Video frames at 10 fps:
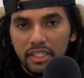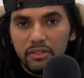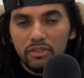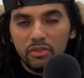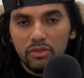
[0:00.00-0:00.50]

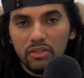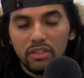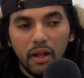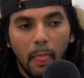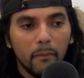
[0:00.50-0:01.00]
years
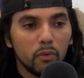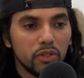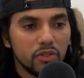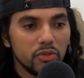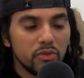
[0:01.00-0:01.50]
old,
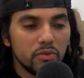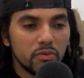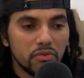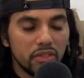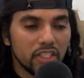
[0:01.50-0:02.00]
where
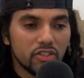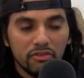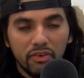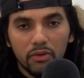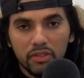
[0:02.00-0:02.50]
that's your
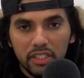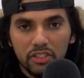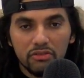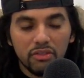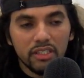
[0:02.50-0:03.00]

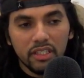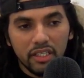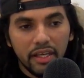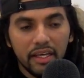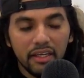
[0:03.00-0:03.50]
foundation, right? They're
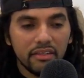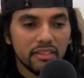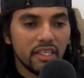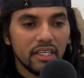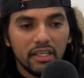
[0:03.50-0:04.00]
kids.
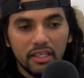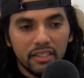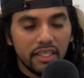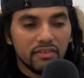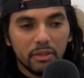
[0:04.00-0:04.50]

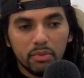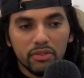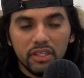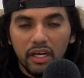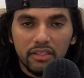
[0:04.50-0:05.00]
They have the
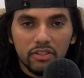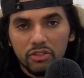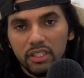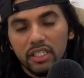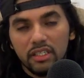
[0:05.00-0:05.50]
personality
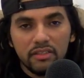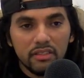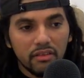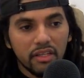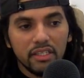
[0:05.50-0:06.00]
traits
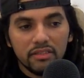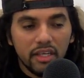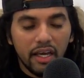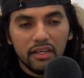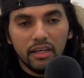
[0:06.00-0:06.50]
and things,
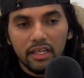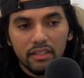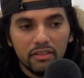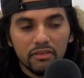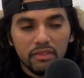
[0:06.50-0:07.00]
kind of like,
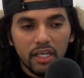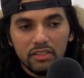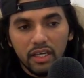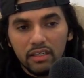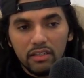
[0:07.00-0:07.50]
that's
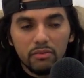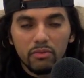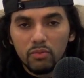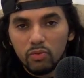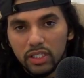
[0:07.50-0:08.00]
kind of
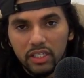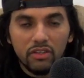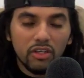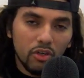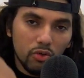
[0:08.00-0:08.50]
what they're
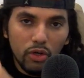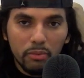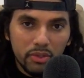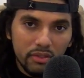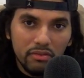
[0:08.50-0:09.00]
going to grow
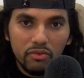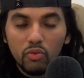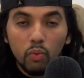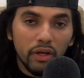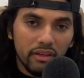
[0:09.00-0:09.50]
up
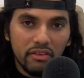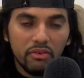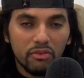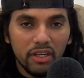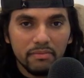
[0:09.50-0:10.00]

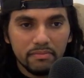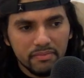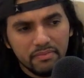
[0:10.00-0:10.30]
with, right?